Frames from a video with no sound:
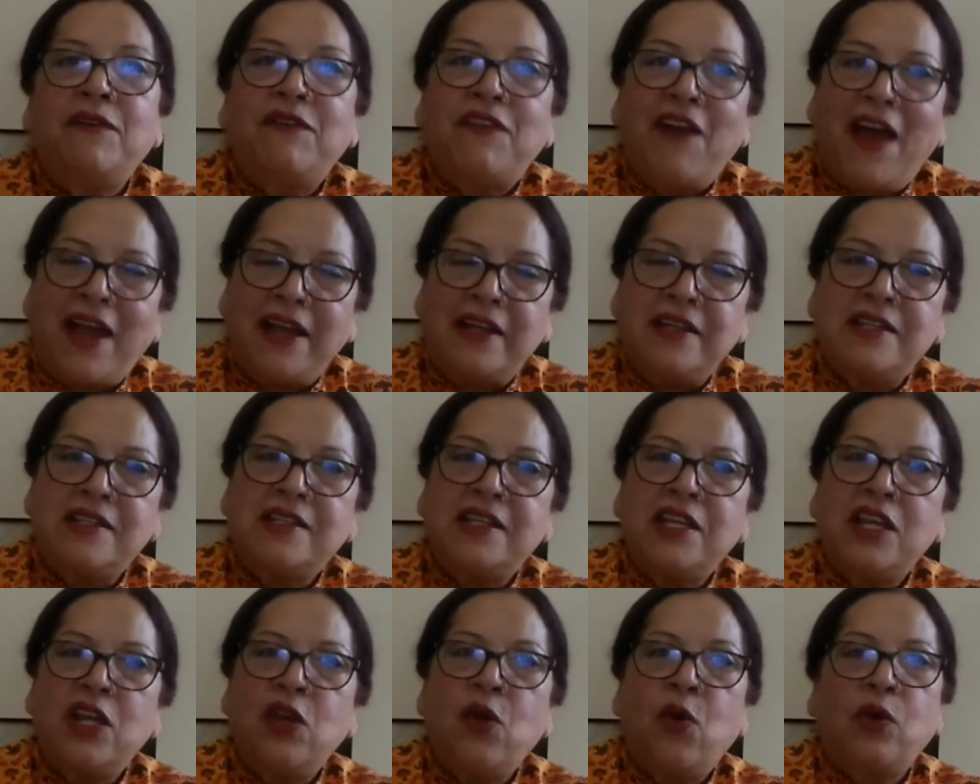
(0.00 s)

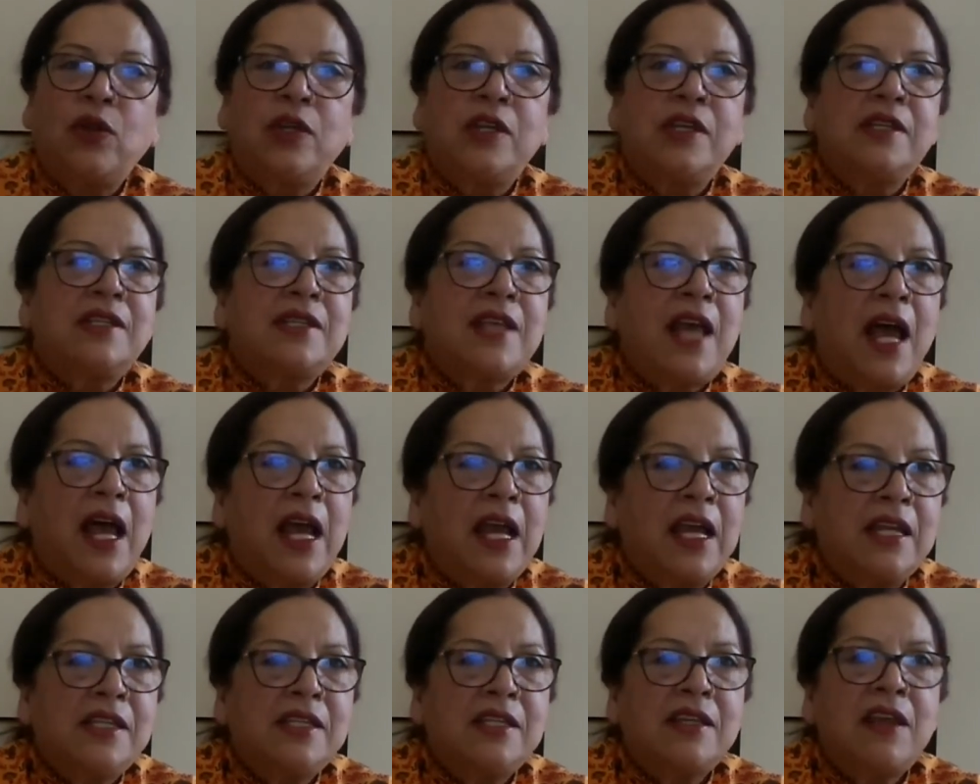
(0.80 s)
fantasy or the
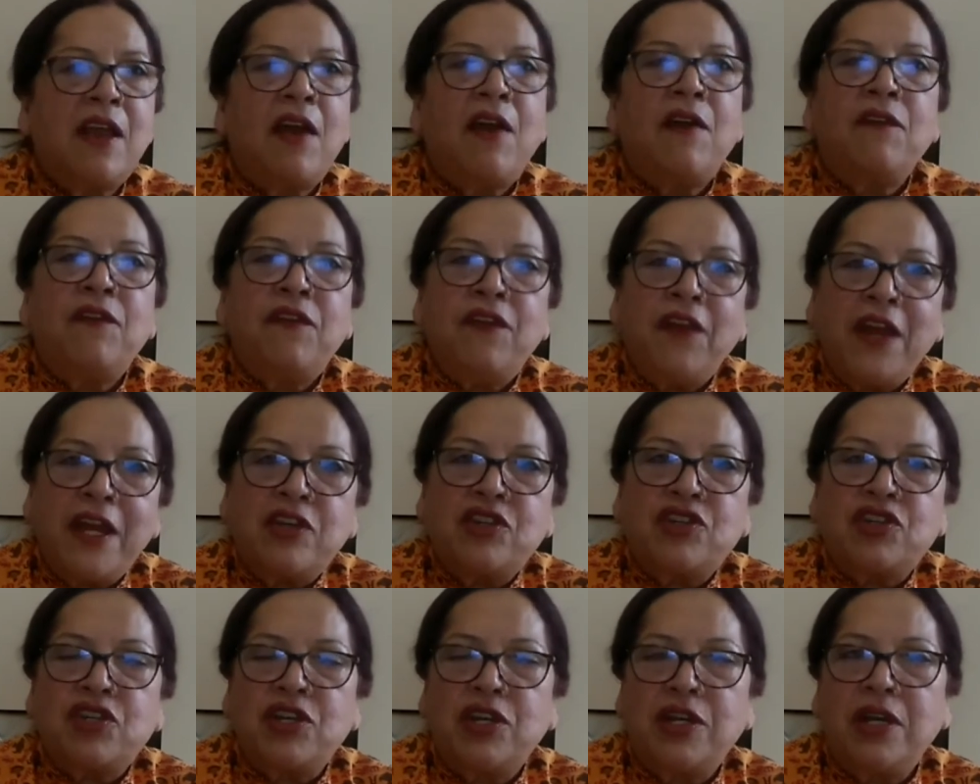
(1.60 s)
science
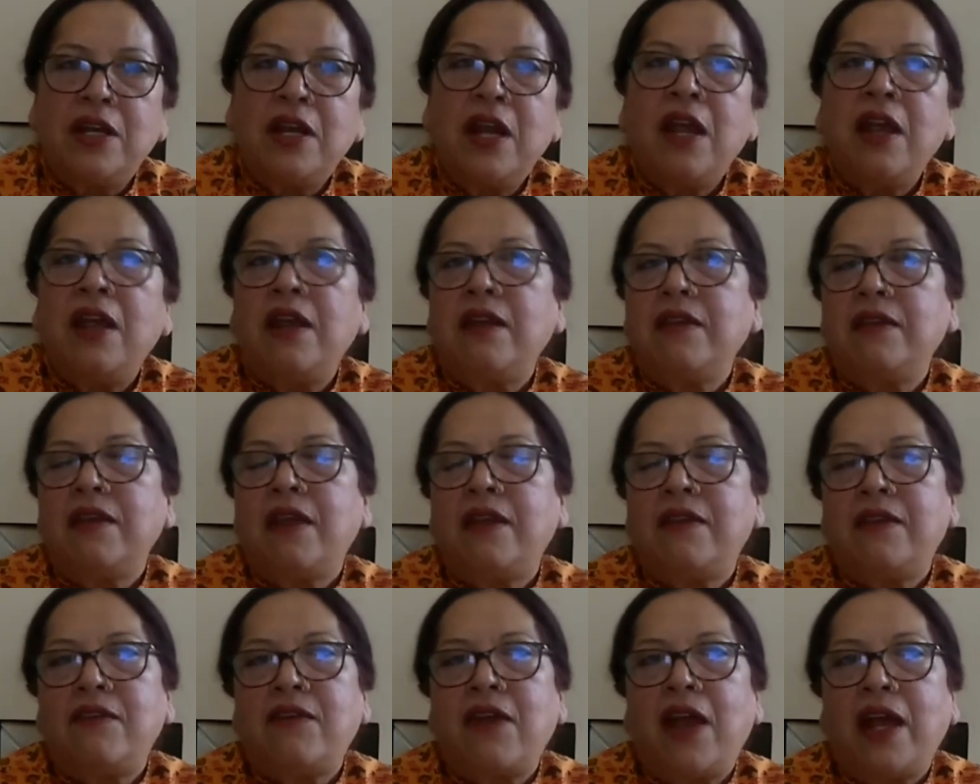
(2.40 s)
fiction
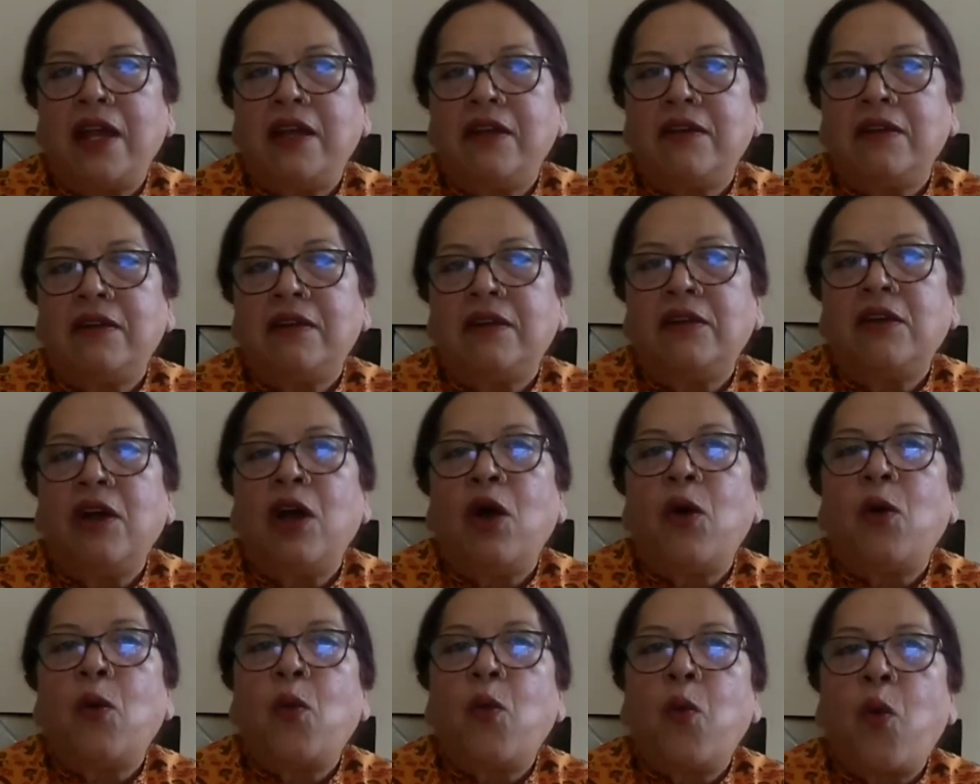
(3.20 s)
that the writer
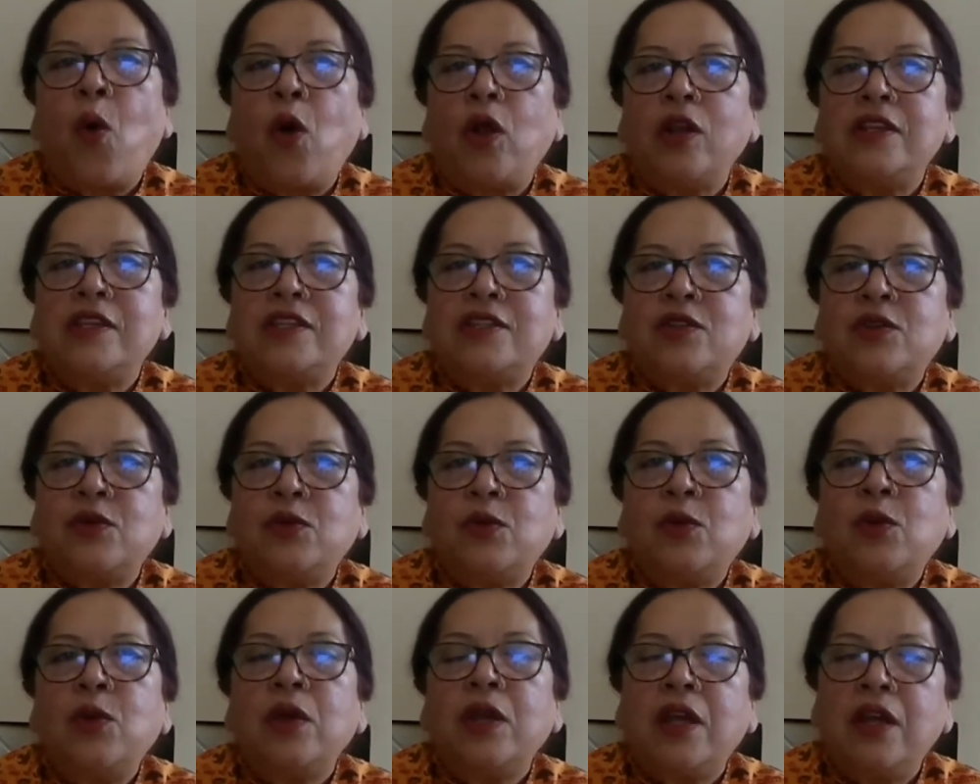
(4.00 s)
wants
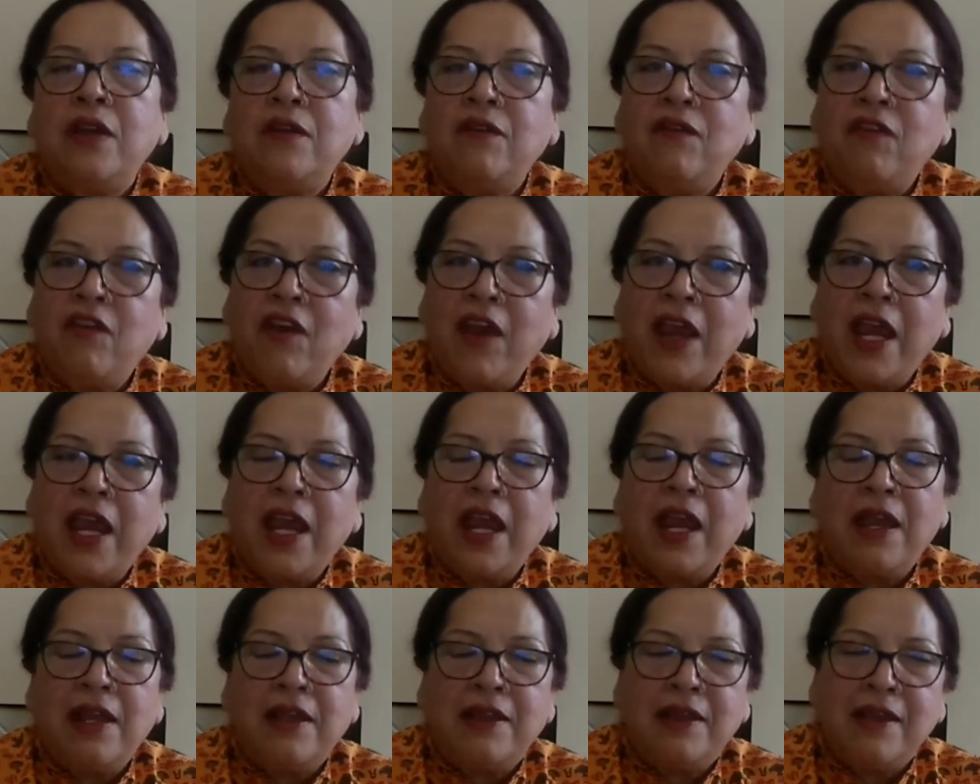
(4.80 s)
to
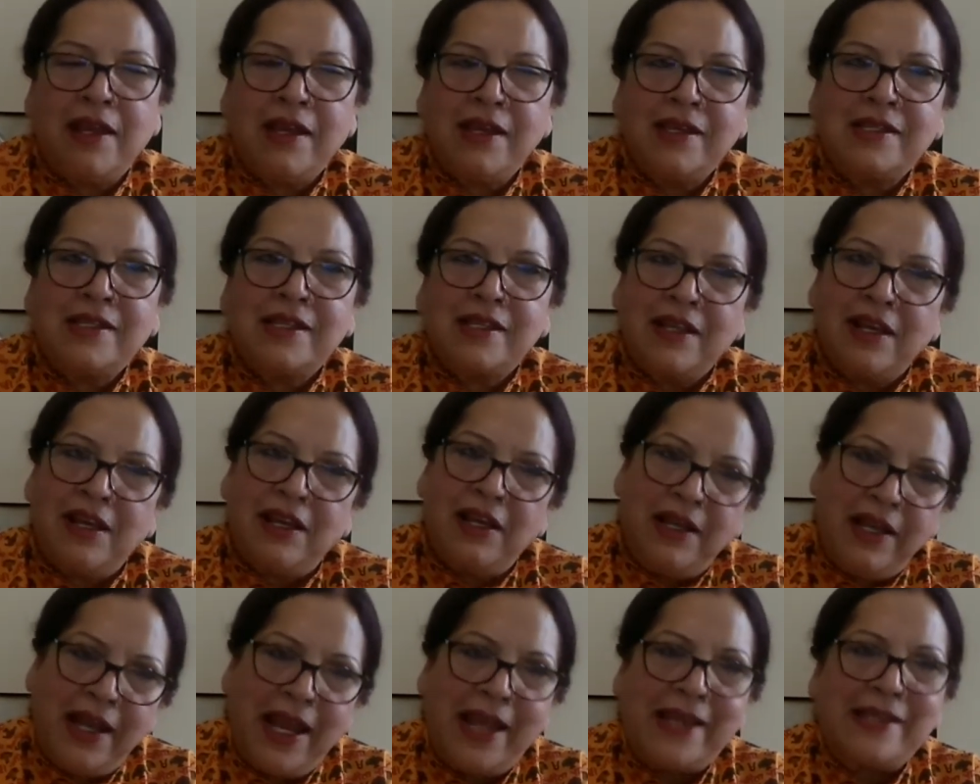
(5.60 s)
convey in this
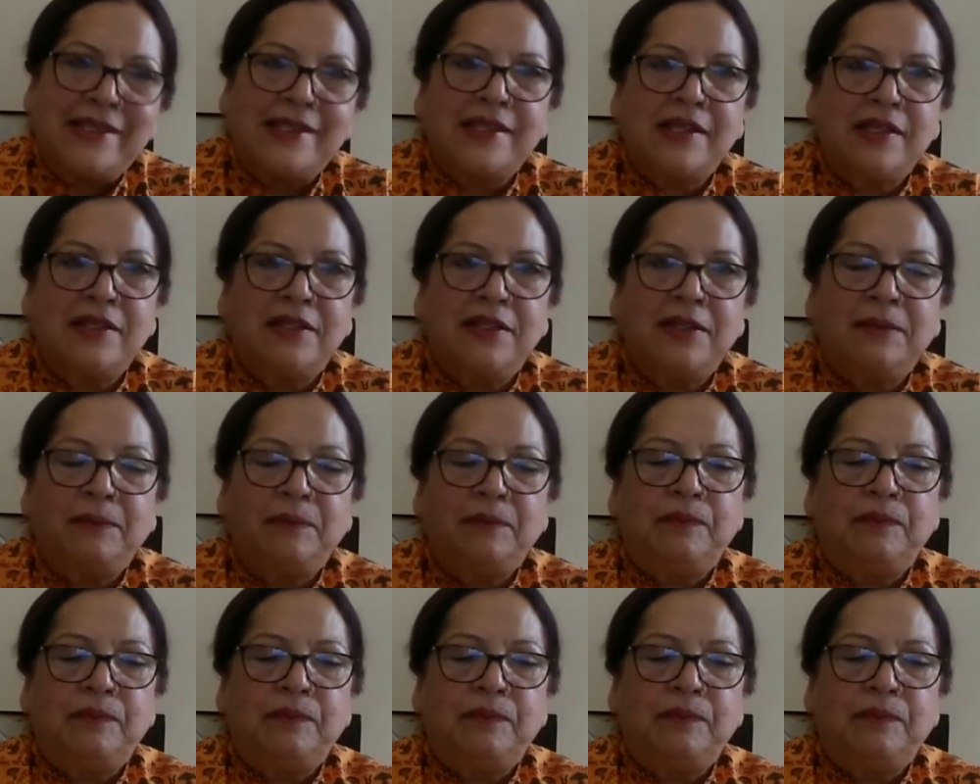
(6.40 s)
lesson.